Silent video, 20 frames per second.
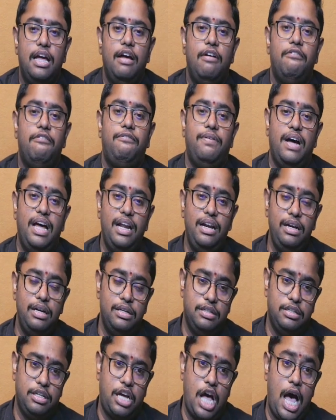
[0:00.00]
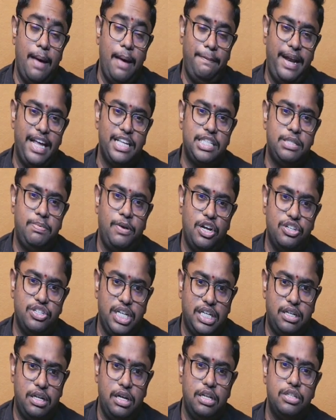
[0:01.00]
for complex
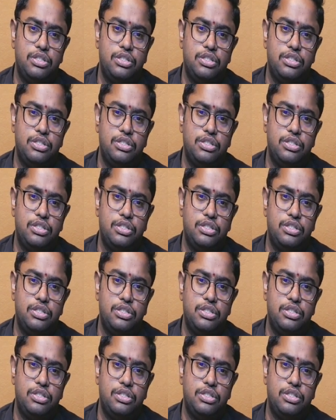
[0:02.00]
project.